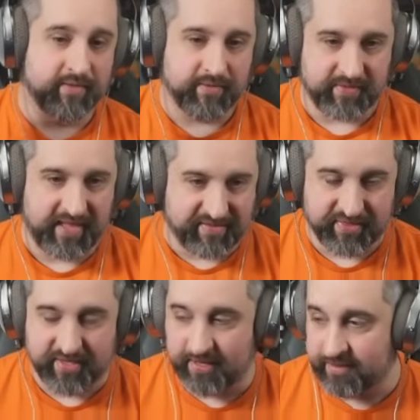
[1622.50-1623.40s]
That's the
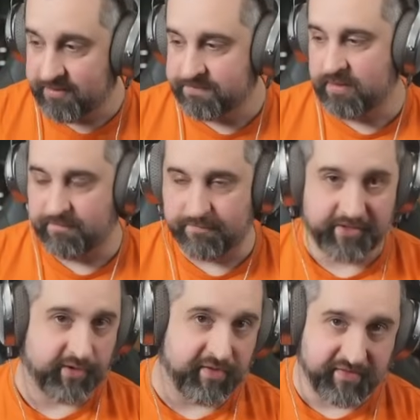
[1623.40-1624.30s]
thing.
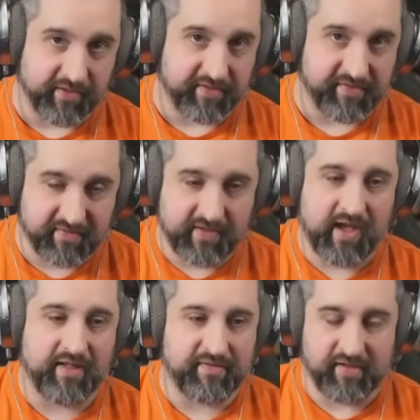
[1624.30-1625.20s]
Victor is still a 6
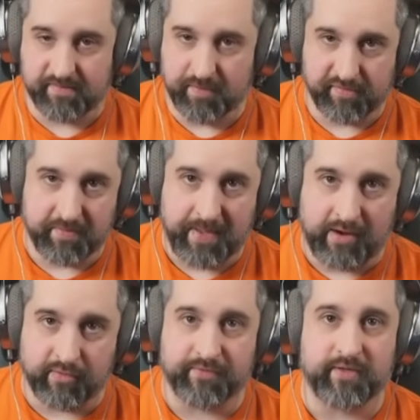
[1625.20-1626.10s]
cost. He's supposed to be
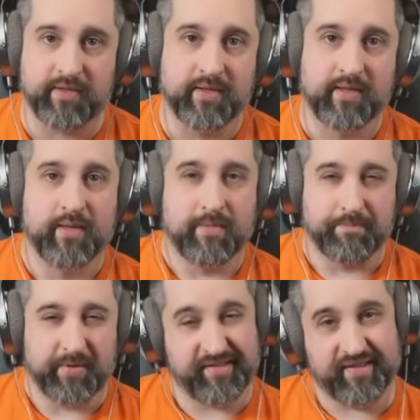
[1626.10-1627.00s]
powerful,
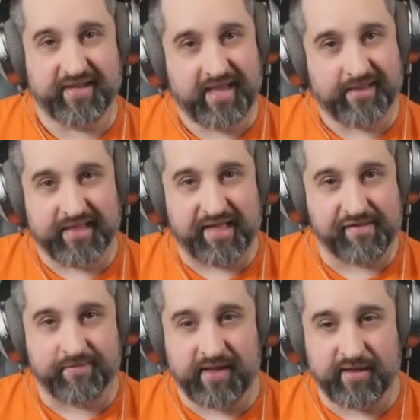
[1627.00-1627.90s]
but he's, again, less
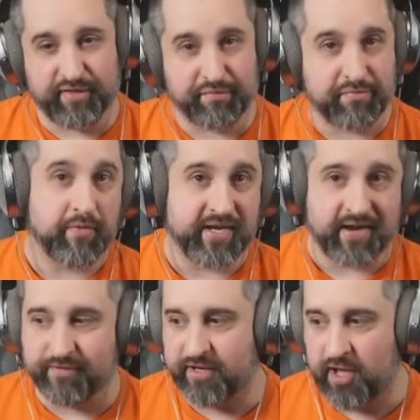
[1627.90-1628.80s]
of a throw in
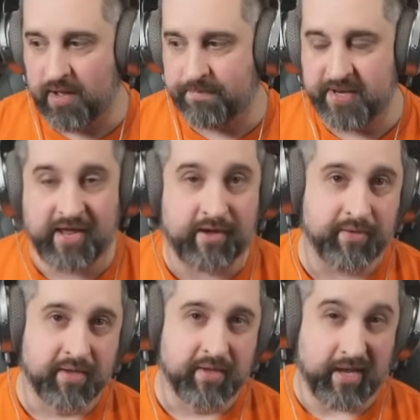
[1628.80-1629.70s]
every comp now
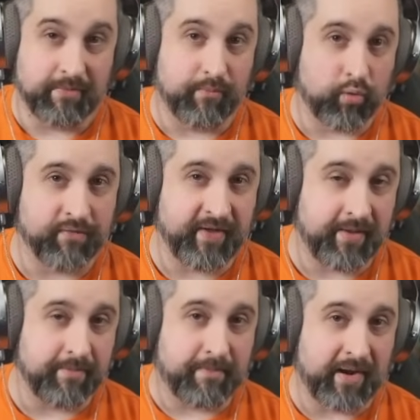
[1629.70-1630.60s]
and more of
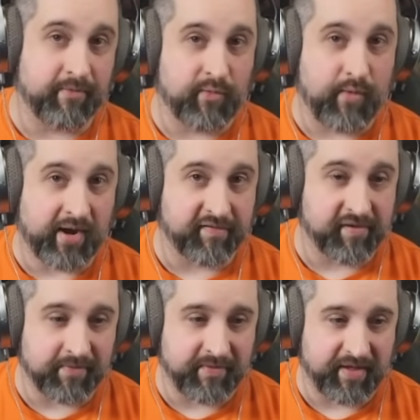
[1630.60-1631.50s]
a might require
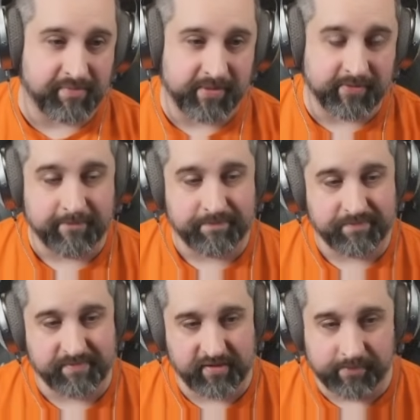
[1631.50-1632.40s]
some investment.
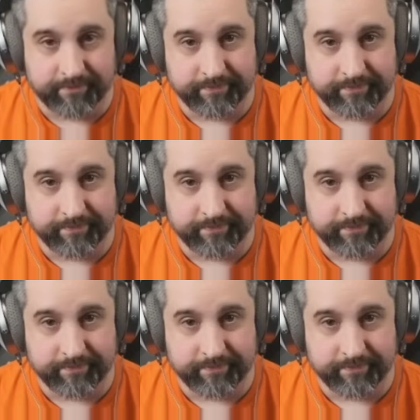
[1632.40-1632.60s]
So